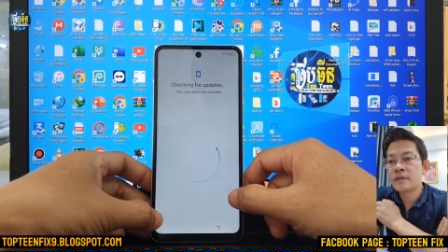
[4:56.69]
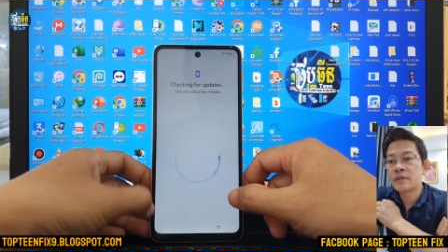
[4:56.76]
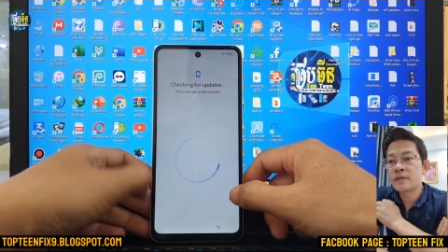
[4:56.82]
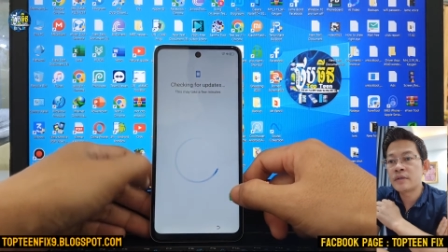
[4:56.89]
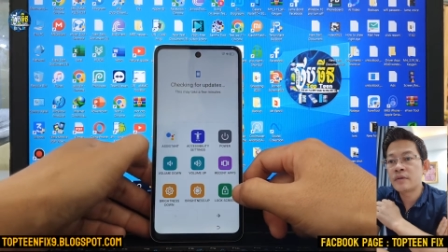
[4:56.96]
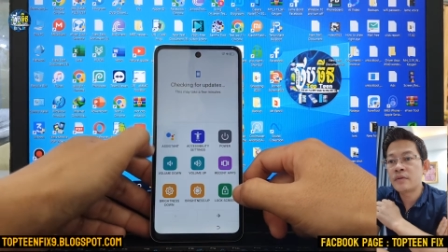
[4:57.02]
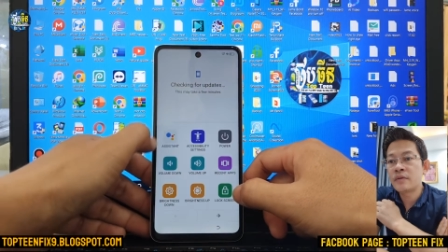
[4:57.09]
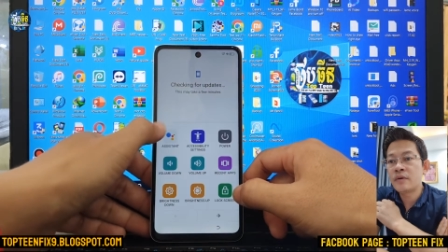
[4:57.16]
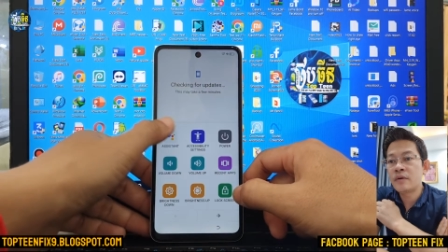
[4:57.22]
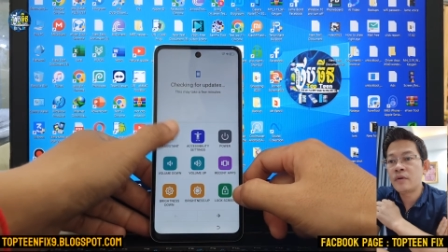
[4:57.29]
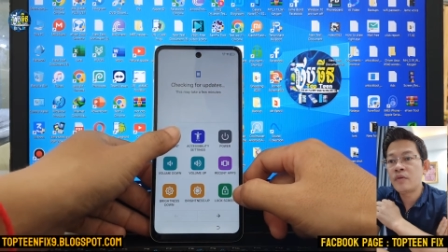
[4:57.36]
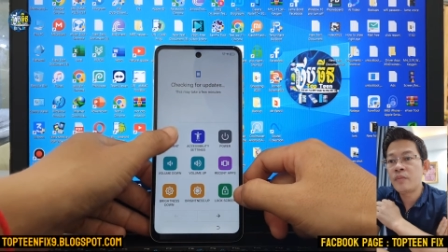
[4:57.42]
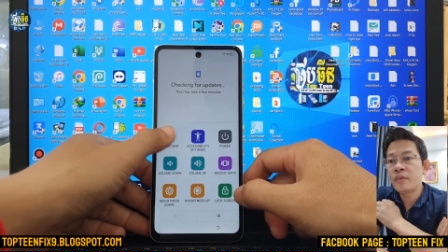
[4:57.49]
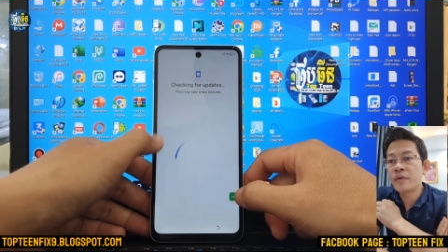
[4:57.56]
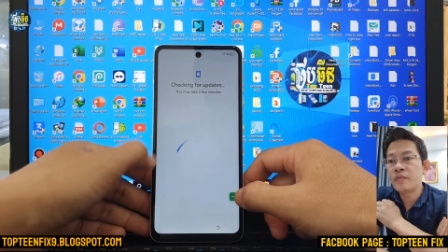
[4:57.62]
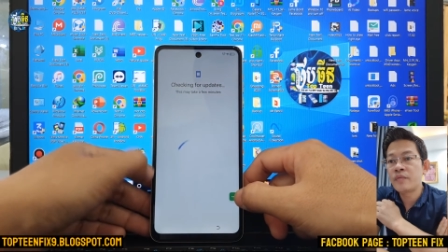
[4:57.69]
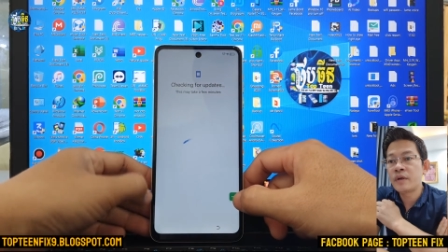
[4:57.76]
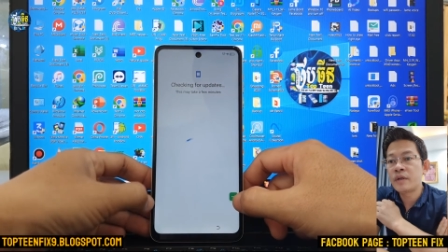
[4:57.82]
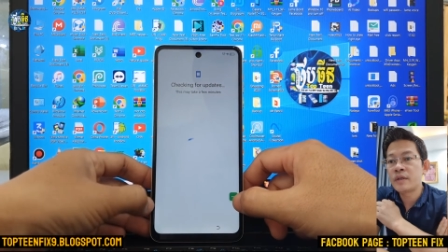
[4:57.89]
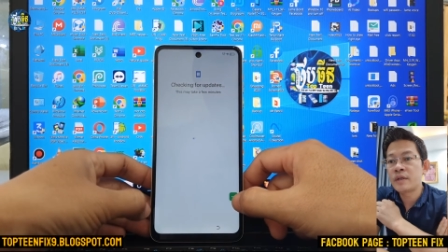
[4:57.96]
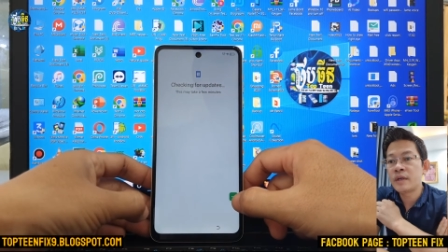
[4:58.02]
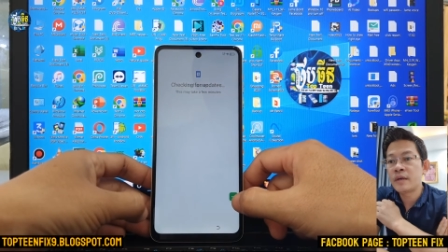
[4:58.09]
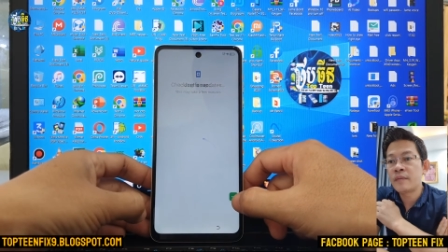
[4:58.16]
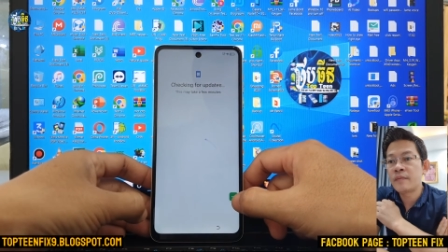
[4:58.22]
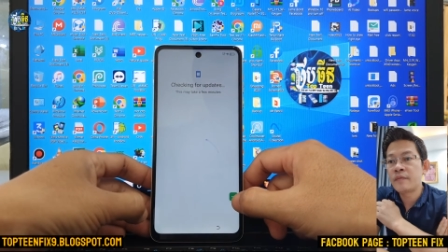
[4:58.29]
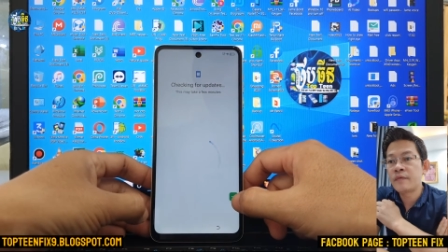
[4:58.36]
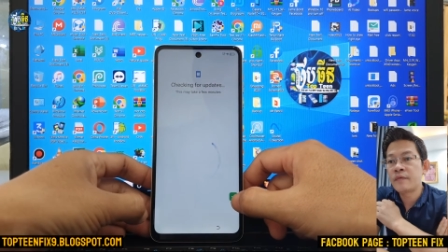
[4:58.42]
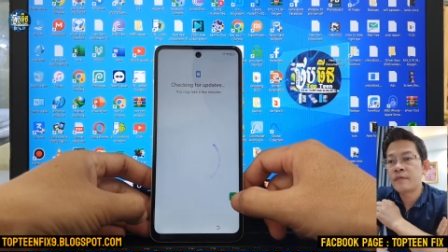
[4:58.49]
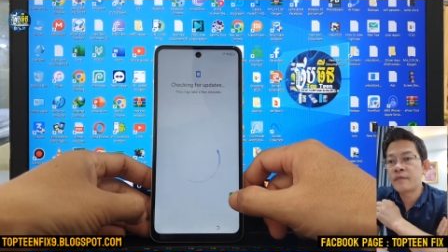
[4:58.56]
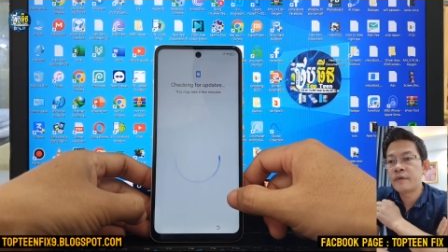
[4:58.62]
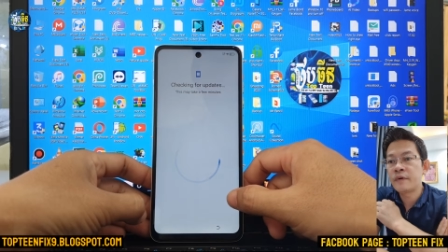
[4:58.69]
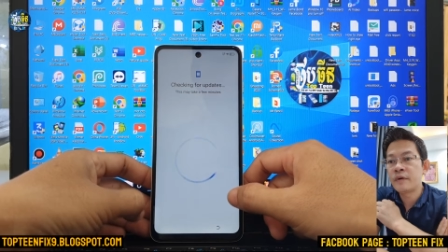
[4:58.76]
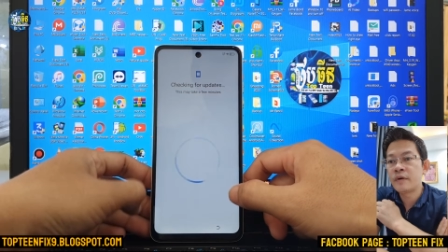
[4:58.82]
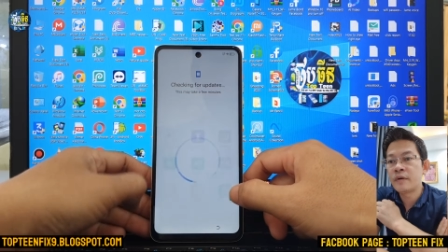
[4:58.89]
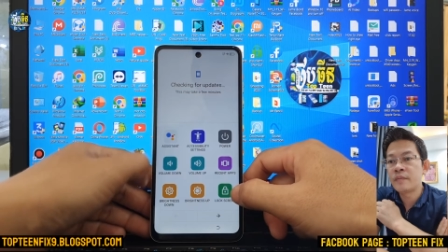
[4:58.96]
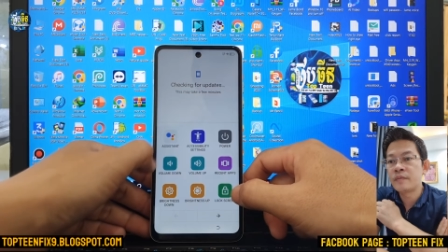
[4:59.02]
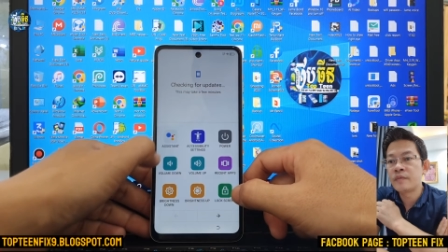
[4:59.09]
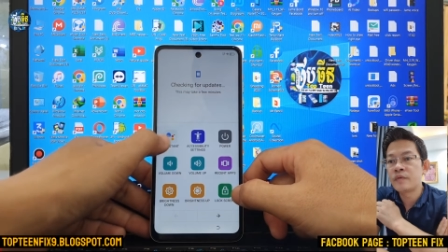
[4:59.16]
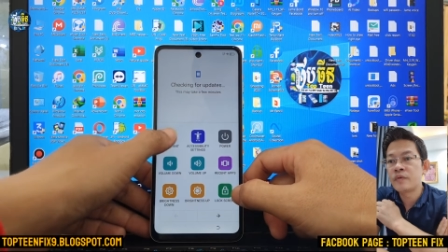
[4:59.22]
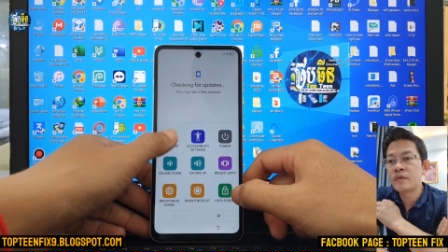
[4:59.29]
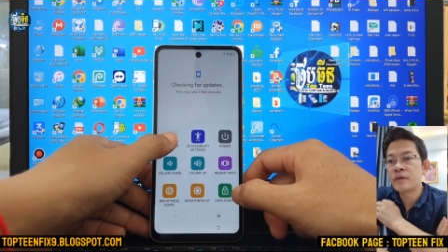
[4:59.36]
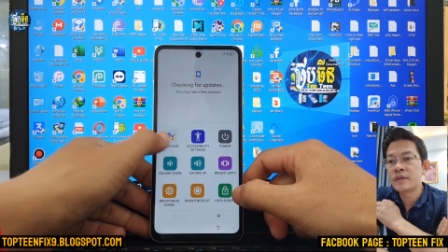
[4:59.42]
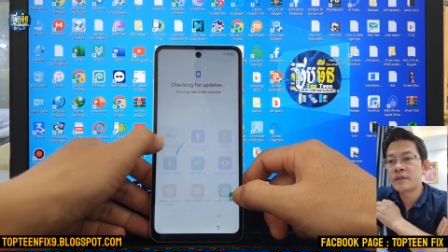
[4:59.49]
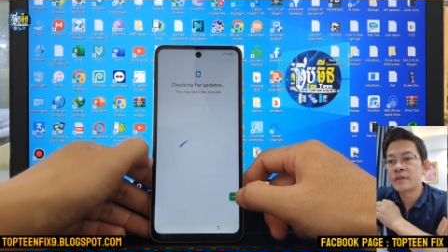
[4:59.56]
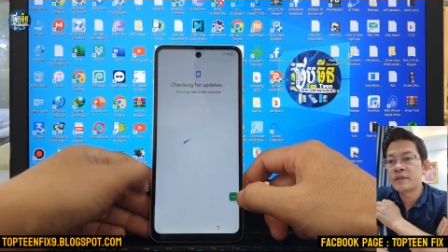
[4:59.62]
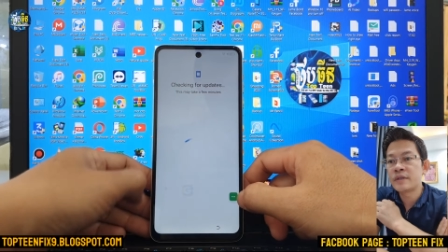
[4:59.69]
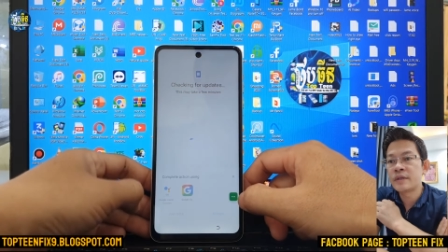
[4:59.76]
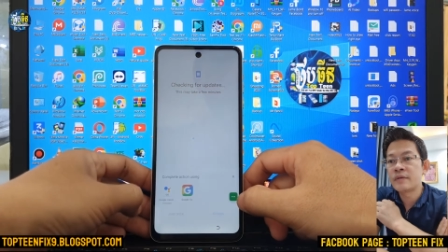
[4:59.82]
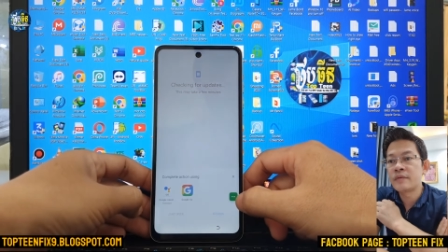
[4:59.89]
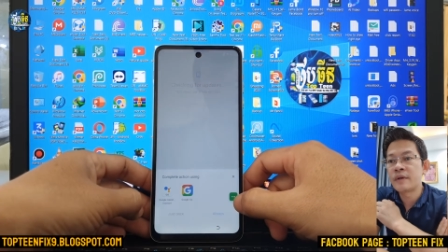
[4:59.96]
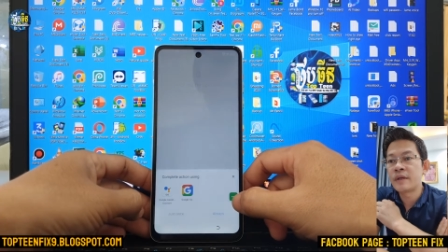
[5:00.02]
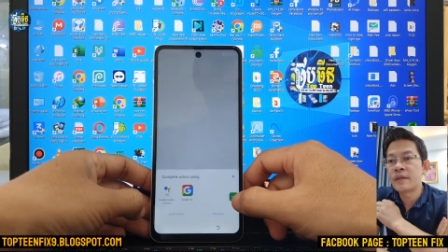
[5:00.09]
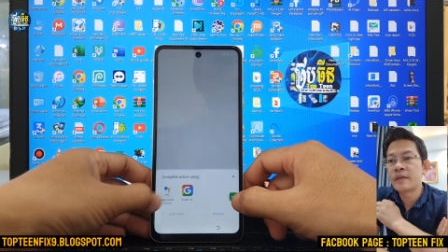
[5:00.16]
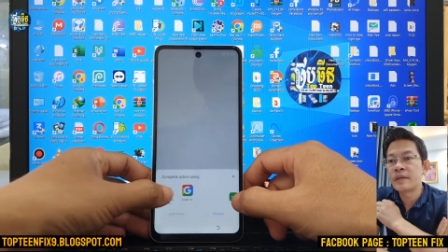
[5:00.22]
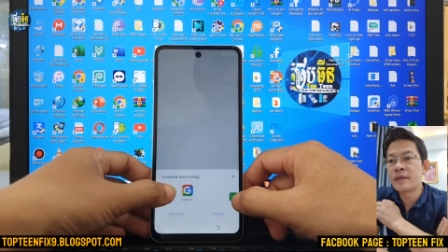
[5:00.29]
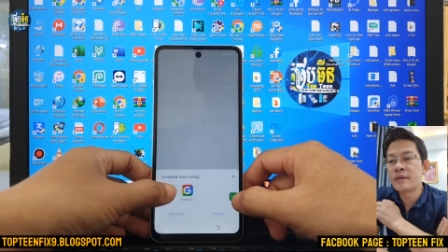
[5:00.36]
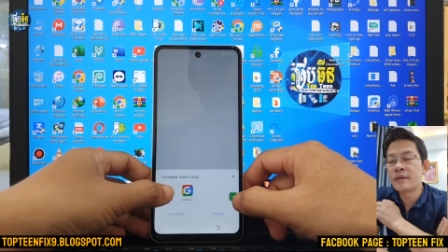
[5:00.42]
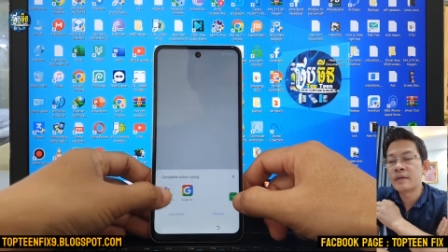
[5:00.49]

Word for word: just open one time from Google Assistant right here